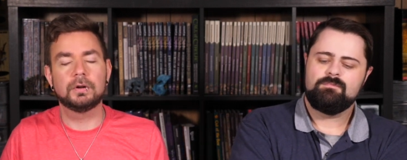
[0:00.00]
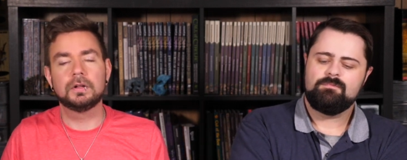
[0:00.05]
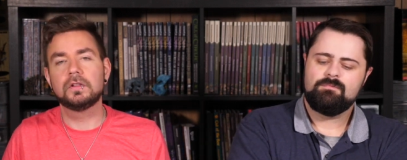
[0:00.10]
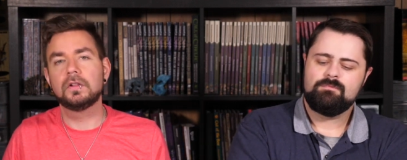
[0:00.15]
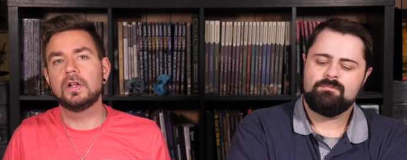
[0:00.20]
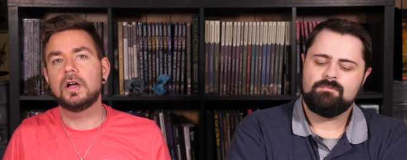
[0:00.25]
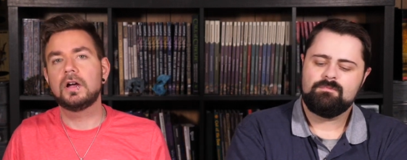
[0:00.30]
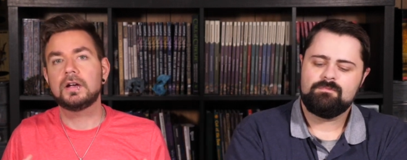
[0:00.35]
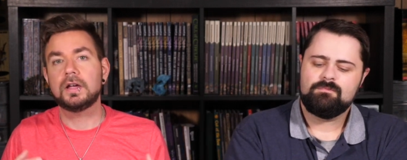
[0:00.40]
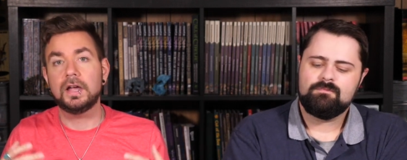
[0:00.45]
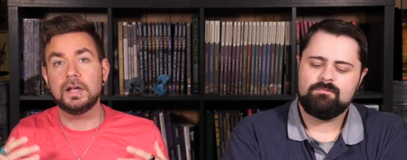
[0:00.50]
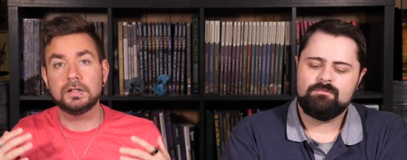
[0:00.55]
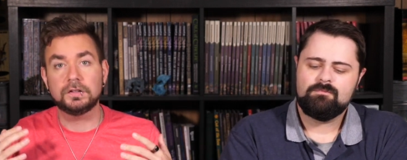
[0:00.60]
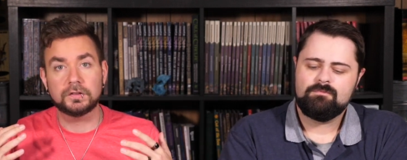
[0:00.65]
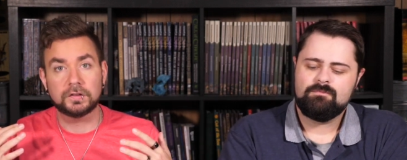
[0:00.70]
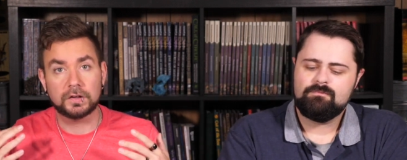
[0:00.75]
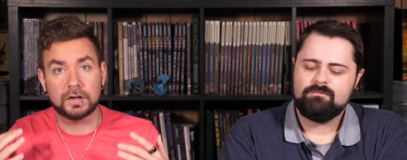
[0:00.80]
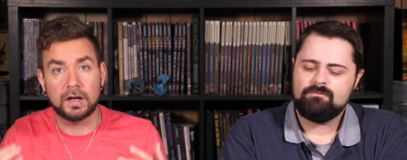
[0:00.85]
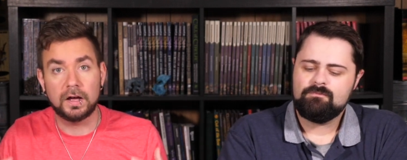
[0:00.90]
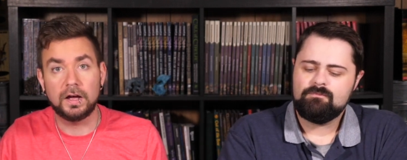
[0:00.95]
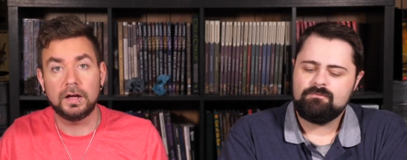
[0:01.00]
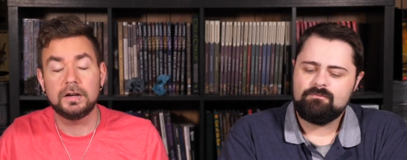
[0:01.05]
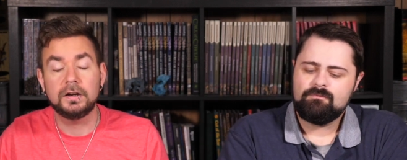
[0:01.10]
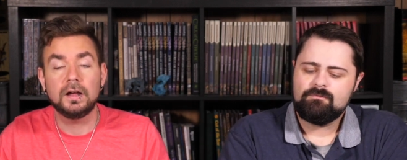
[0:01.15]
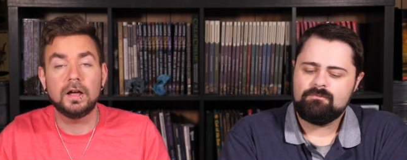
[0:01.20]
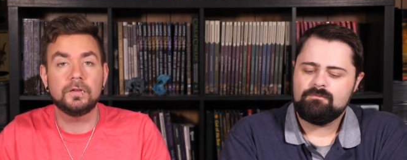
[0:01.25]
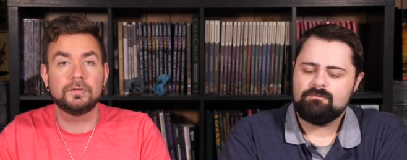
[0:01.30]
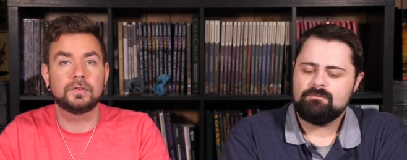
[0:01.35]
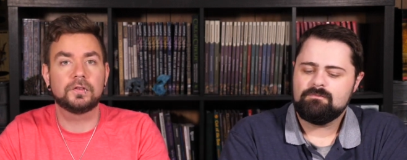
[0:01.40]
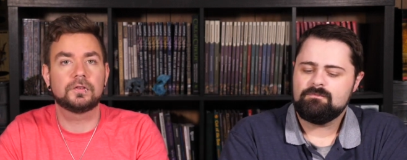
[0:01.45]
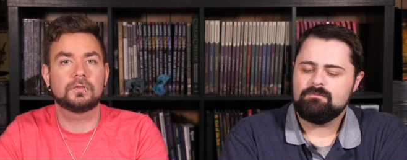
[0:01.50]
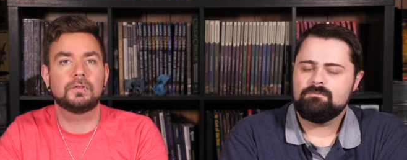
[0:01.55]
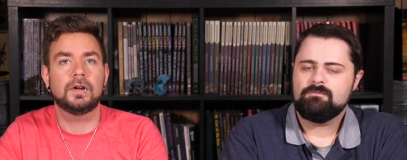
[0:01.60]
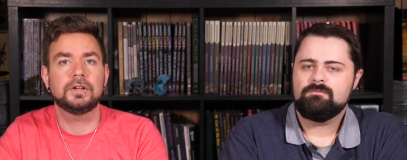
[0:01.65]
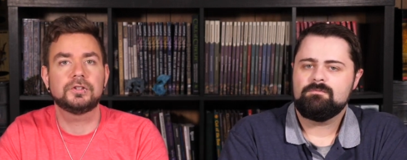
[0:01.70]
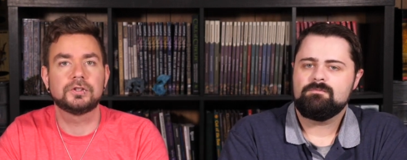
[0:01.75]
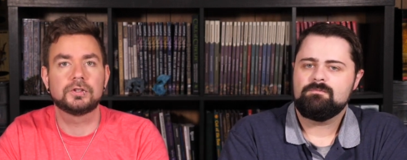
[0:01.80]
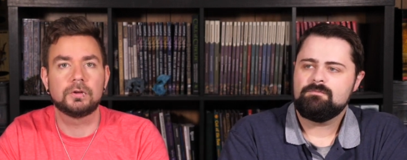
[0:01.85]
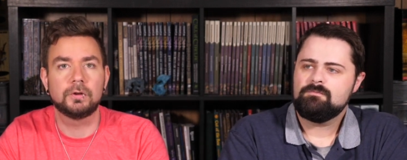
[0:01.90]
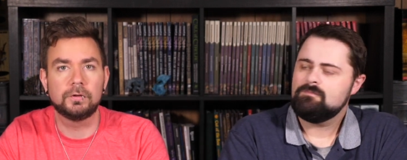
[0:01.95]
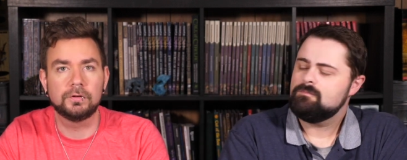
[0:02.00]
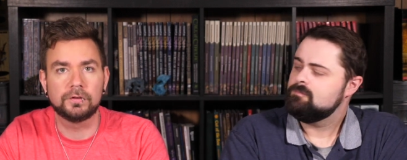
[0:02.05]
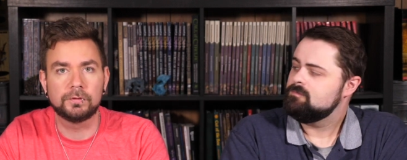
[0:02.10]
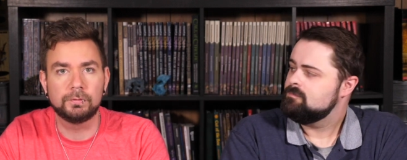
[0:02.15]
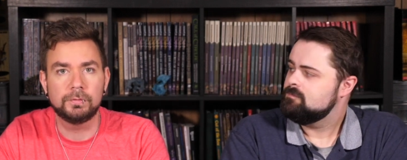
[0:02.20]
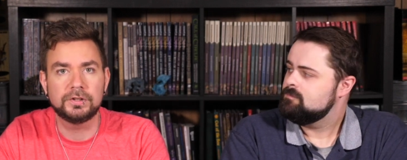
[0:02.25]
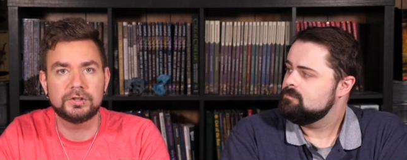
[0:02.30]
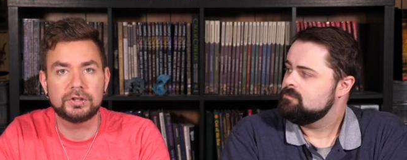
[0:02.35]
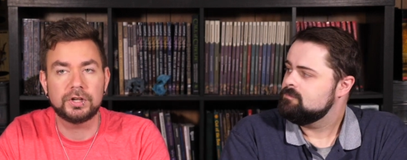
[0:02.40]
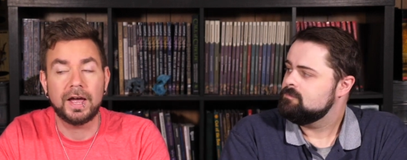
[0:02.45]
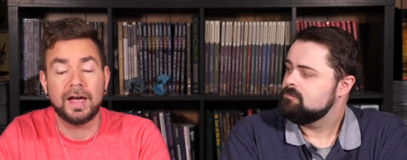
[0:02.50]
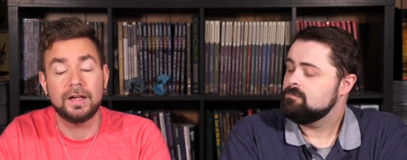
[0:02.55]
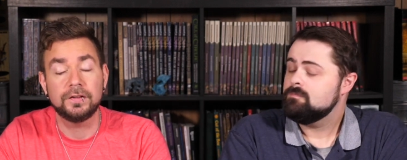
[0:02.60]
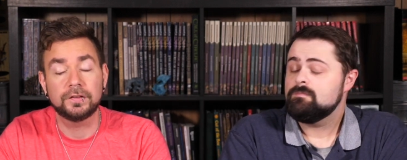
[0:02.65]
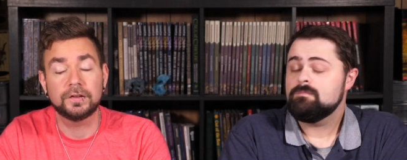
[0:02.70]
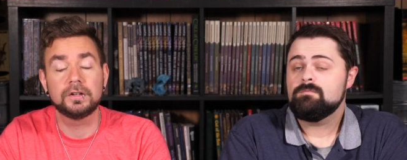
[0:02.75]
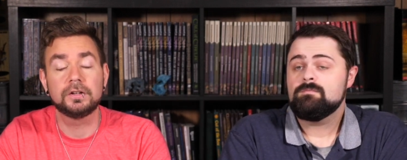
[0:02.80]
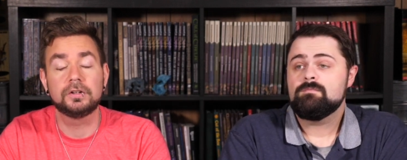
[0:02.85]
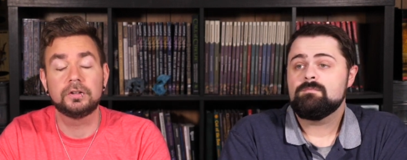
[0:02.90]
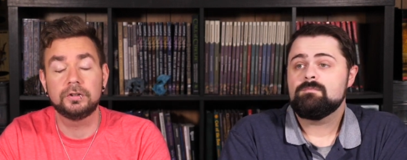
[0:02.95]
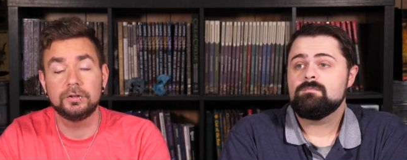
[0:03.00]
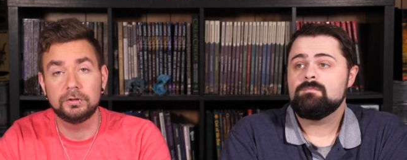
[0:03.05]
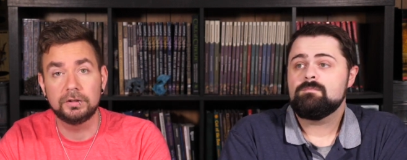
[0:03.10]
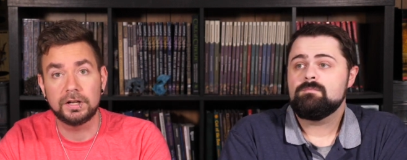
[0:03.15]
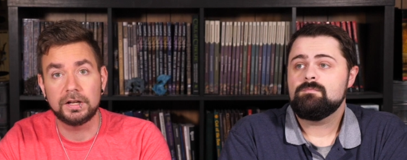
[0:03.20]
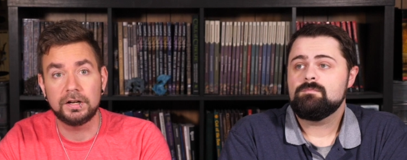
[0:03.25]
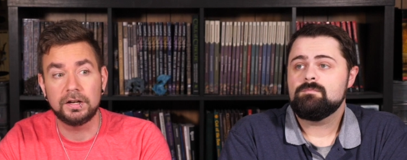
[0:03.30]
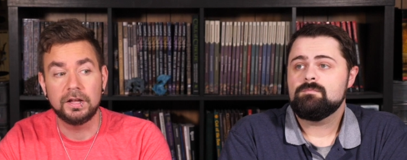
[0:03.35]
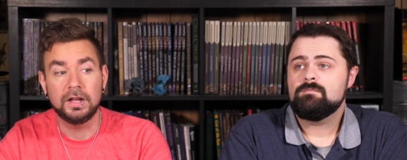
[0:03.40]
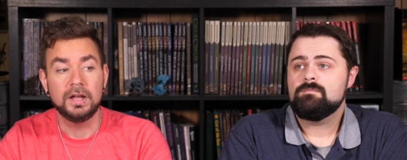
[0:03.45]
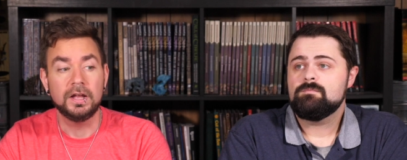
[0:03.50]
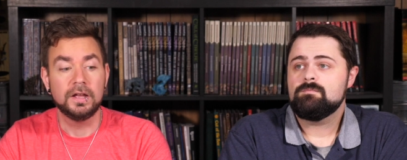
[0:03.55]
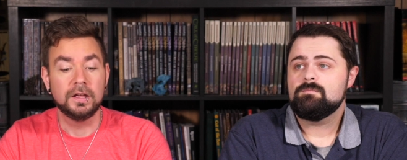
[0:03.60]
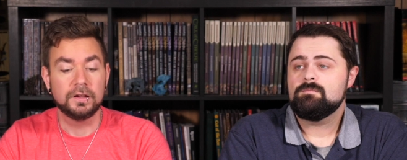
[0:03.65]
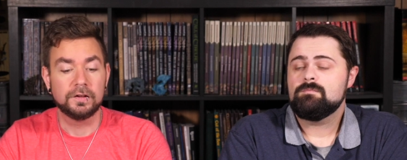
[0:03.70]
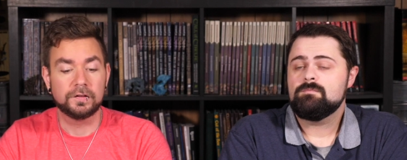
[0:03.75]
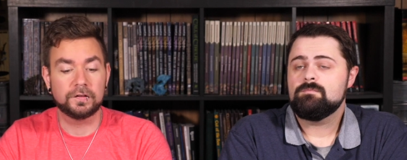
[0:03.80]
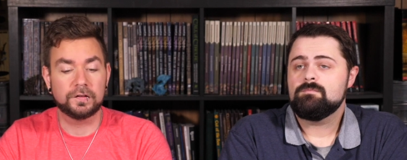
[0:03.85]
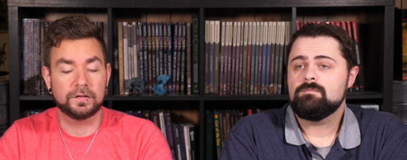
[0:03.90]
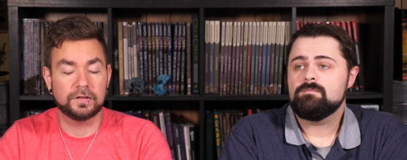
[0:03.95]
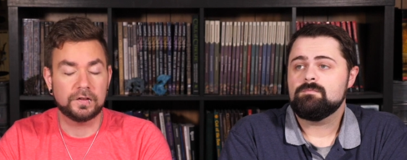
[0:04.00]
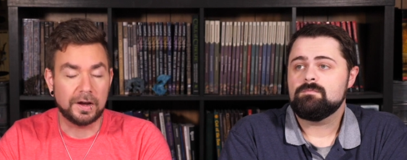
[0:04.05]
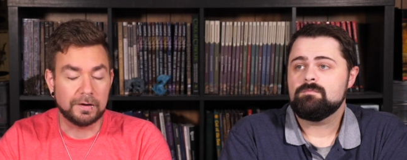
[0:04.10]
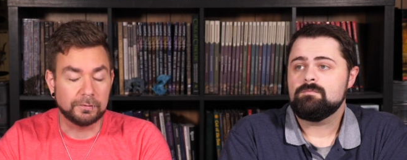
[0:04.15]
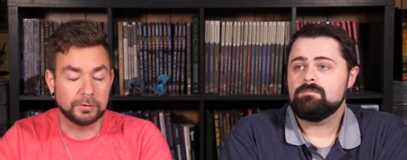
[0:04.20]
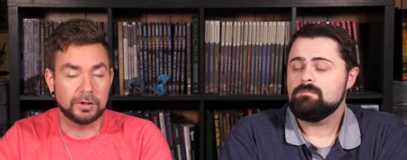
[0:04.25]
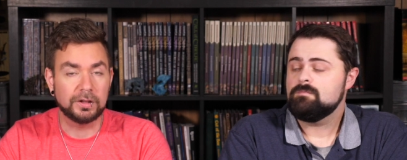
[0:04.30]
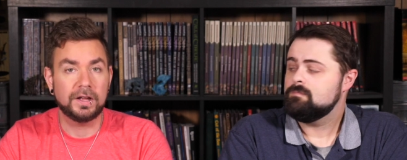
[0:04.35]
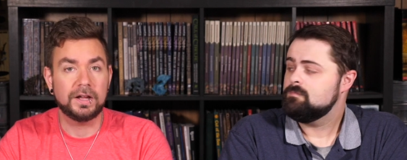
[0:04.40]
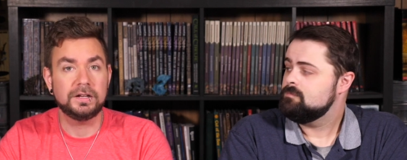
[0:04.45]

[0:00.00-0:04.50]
Speaker 1: unlock a ton of stretch goals, which has included several